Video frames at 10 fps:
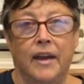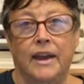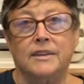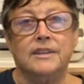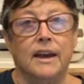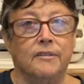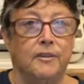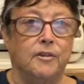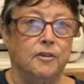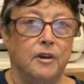and stuff
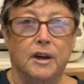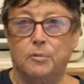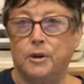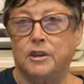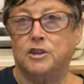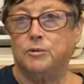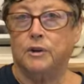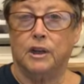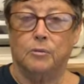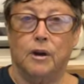if you find a book that you
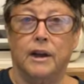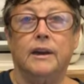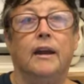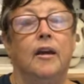really want,